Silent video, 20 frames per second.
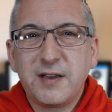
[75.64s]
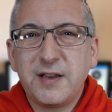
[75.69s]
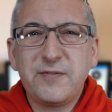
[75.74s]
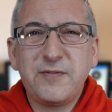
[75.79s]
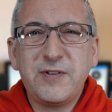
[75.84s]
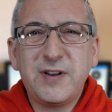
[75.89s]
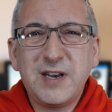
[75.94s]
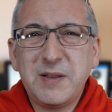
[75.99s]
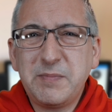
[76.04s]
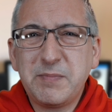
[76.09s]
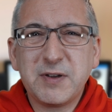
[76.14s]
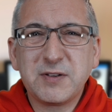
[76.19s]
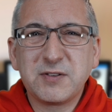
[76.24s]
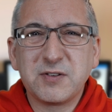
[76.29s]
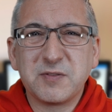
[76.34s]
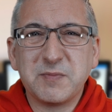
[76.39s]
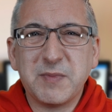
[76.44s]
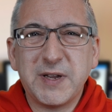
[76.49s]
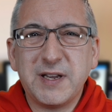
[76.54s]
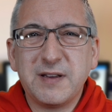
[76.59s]
It really
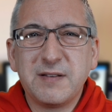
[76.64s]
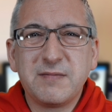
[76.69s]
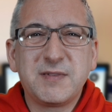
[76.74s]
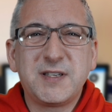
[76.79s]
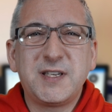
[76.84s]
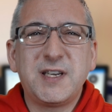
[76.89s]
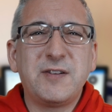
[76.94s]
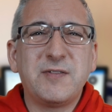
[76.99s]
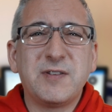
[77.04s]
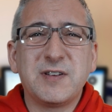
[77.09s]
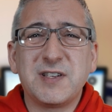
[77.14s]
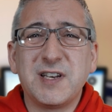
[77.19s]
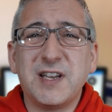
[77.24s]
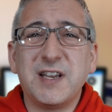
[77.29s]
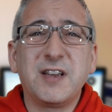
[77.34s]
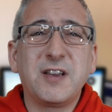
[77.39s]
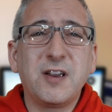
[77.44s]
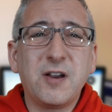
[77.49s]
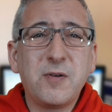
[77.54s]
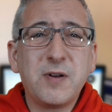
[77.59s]
puzzles me,
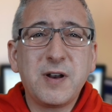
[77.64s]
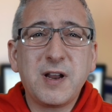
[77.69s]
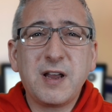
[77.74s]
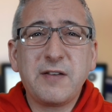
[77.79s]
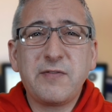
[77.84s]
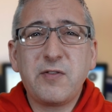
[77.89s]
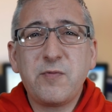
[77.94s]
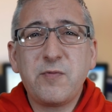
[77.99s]
seriously. Go and have